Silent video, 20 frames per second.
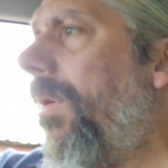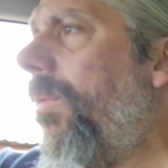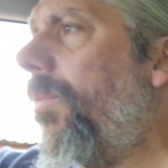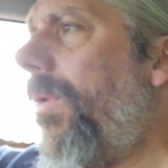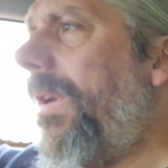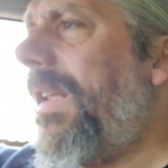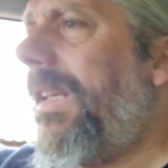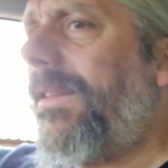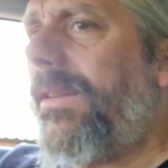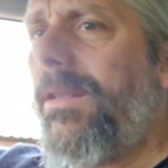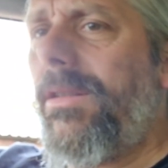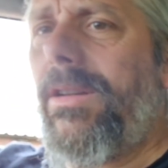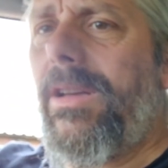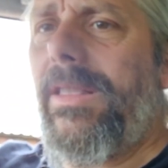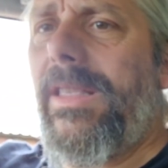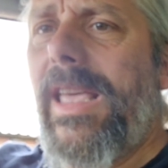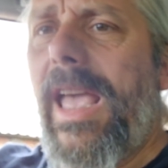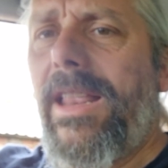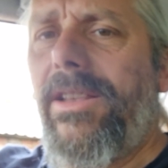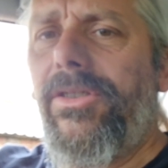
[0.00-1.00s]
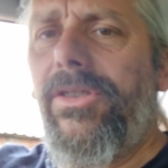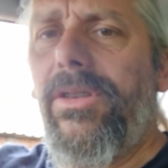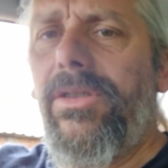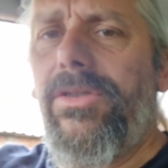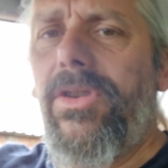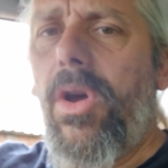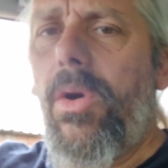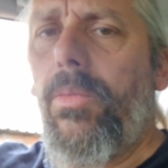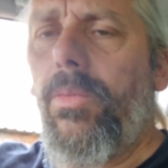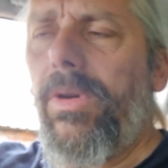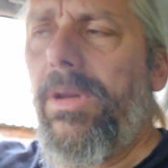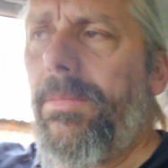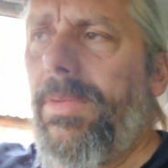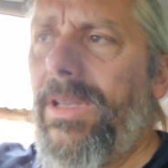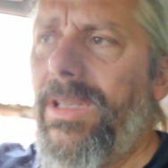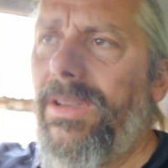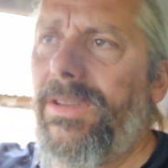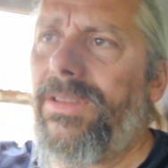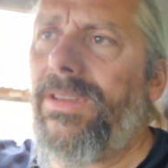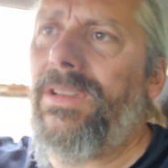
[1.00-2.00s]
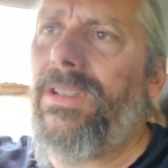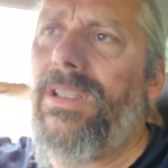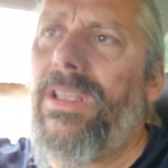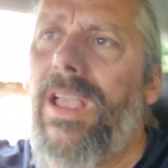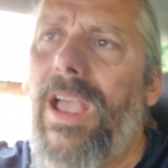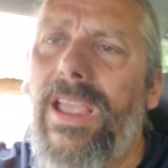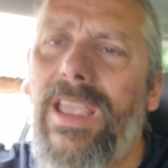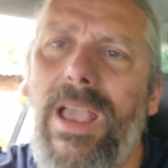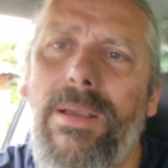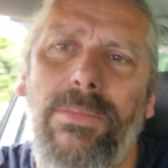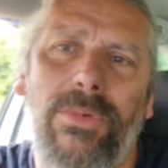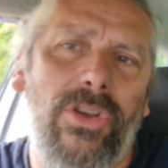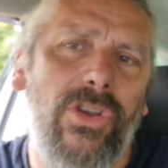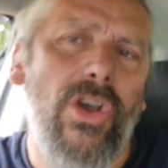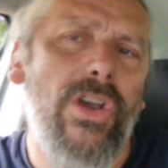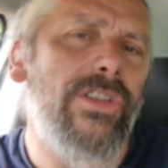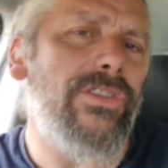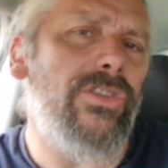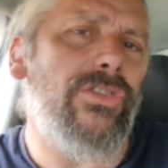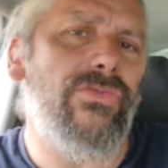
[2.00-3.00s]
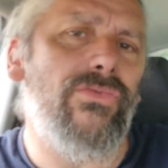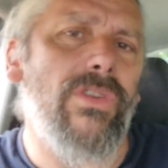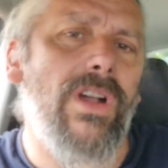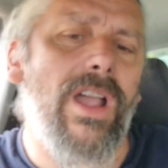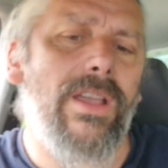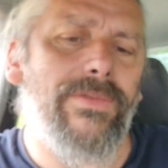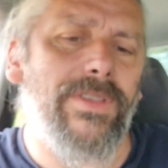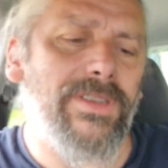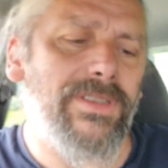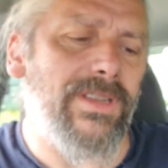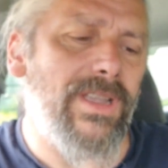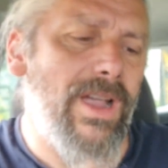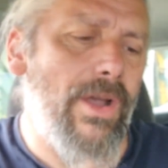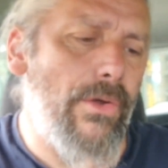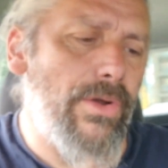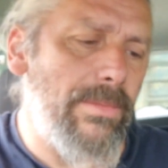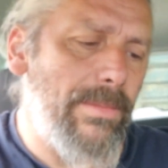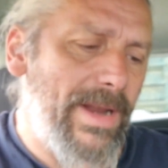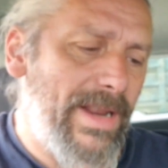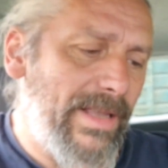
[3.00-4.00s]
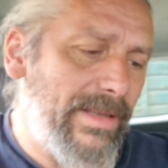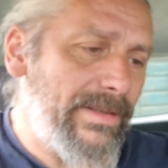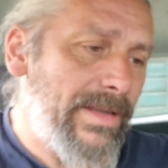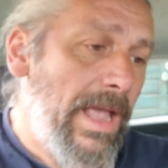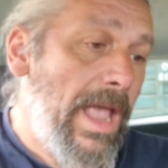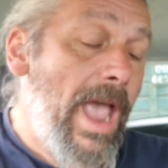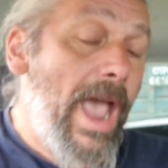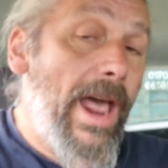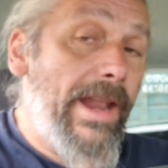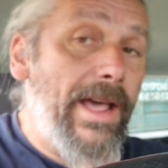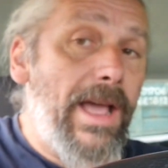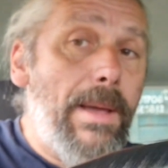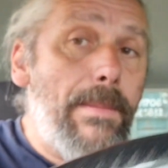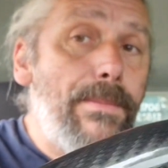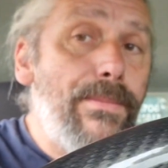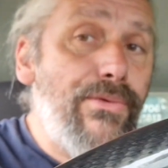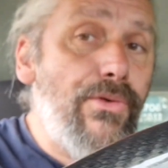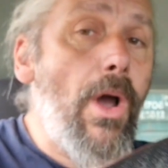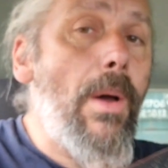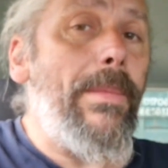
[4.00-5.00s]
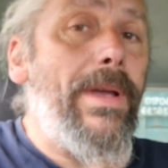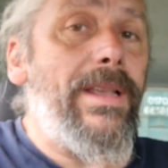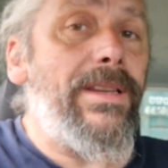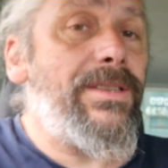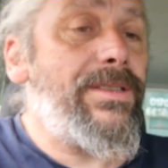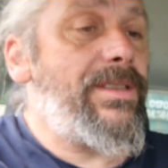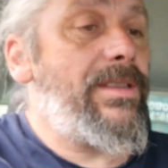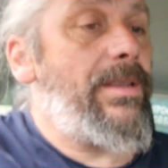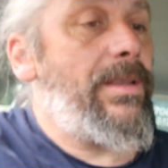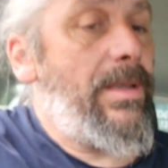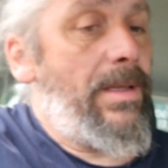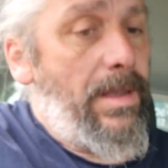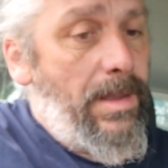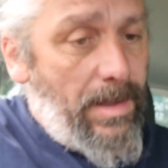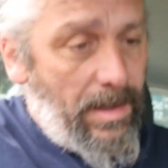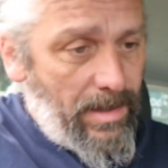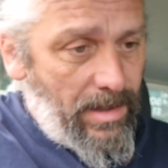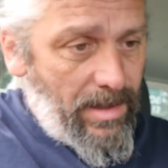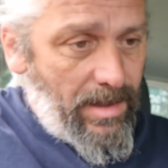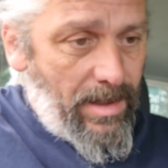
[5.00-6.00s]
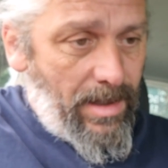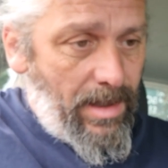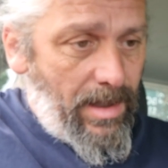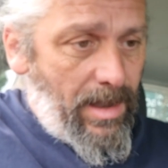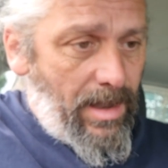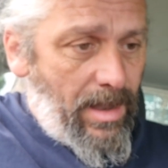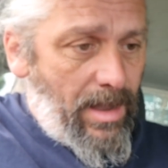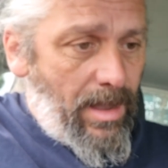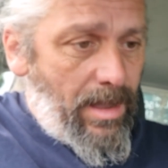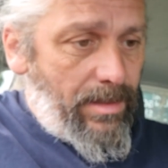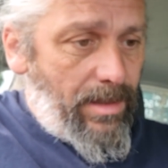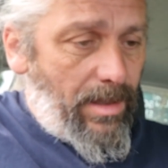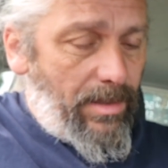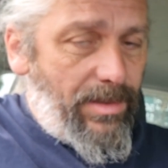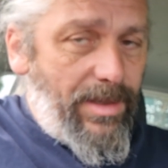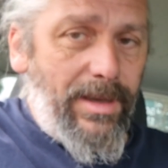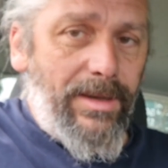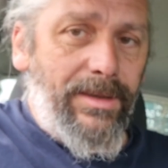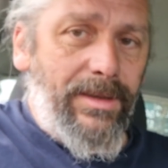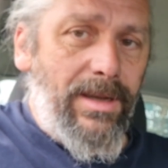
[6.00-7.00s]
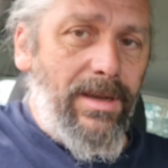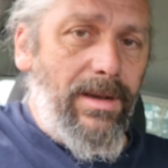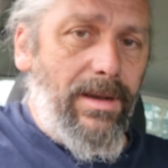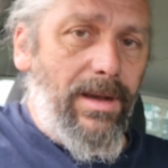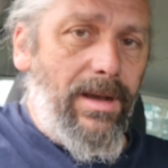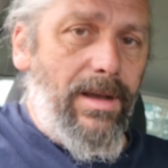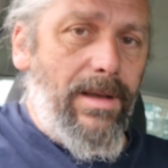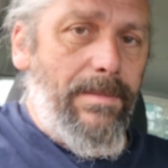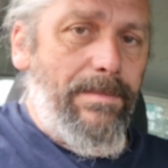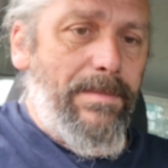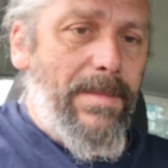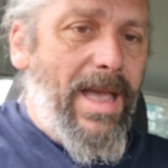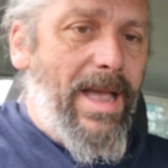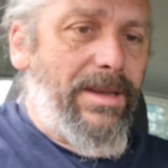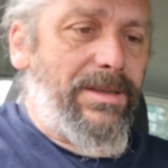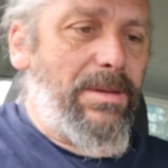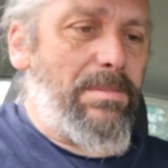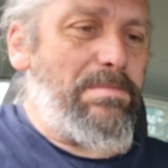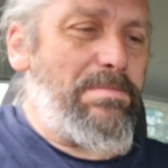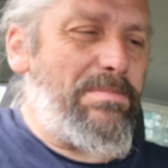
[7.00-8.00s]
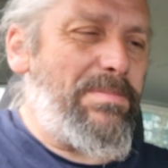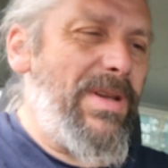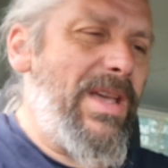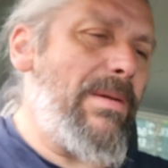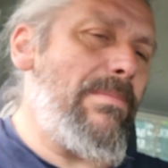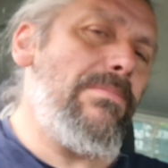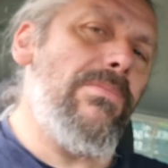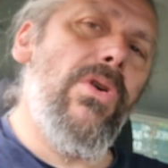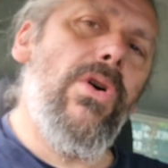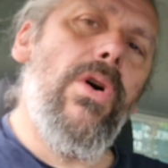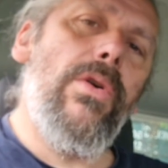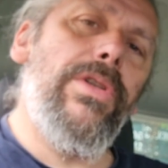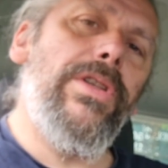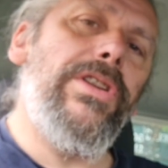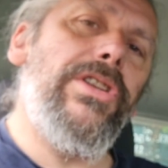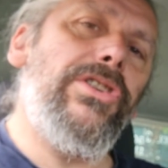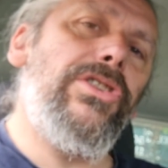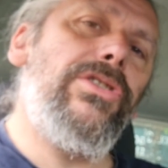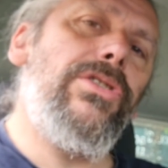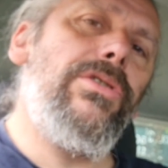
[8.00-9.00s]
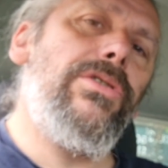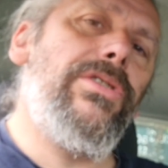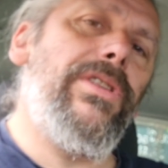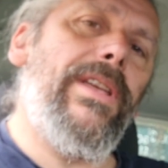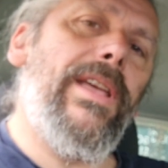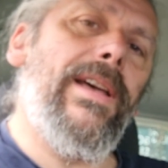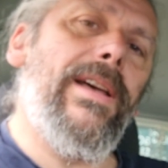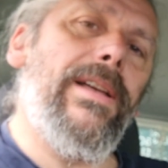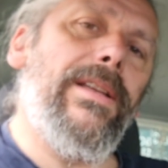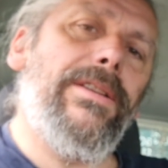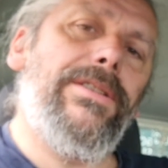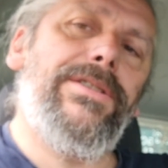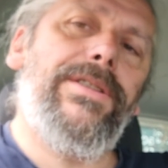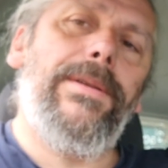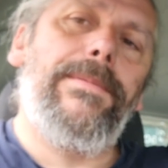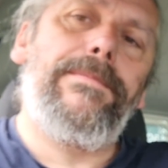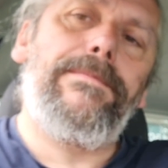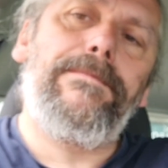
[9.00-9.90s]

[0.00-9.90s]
We need to look at the engine, don't we? Because I am going to drive this car in a minute, and I am promised that this car has a bit more than it usually has.